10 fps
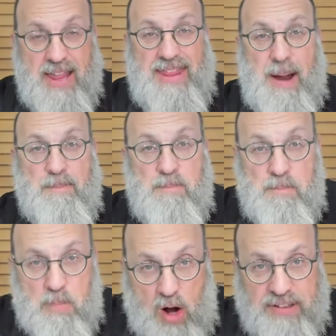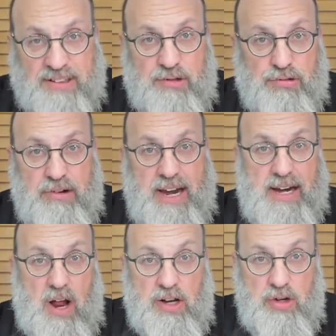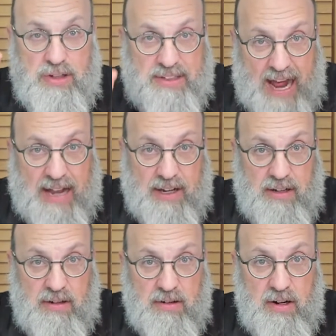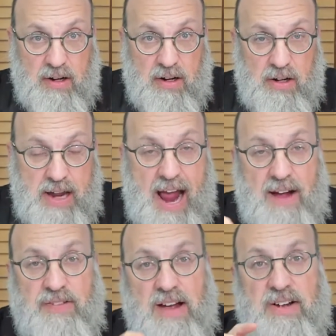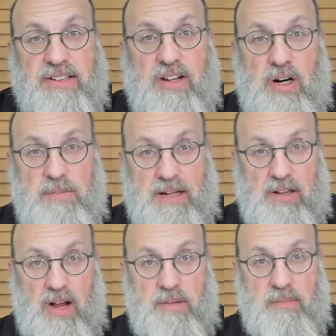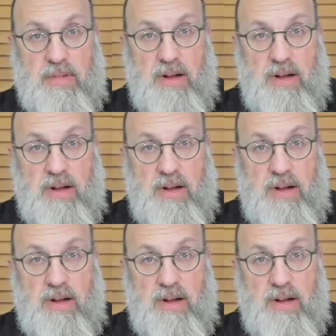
that must read on your Dalit, you have to have Asara Batlanim.